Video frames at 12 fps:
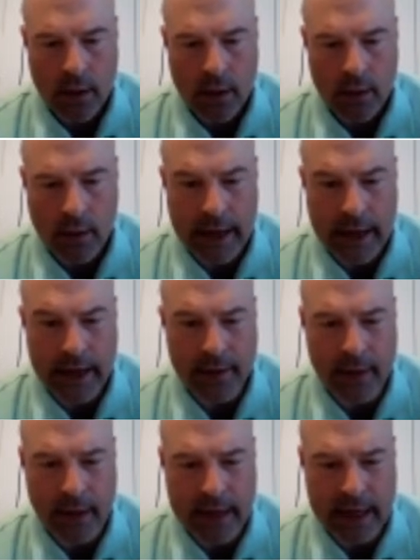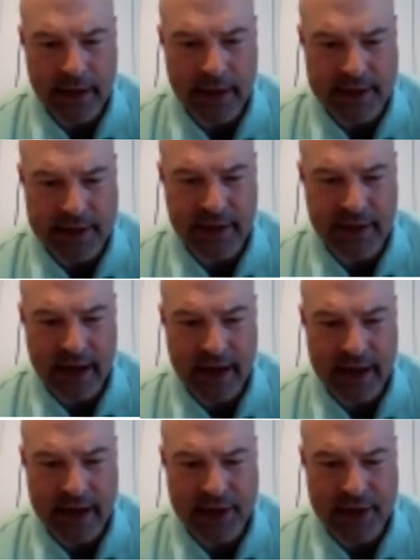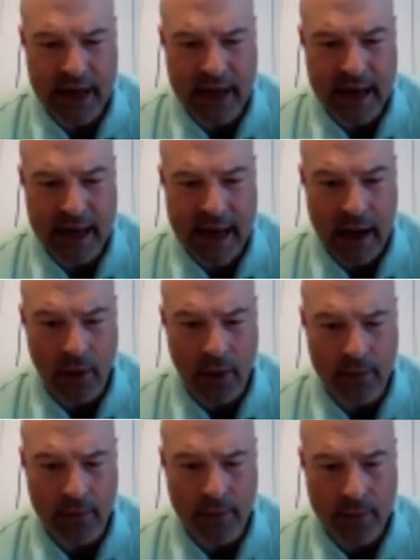All right, again, there's the advantage. And now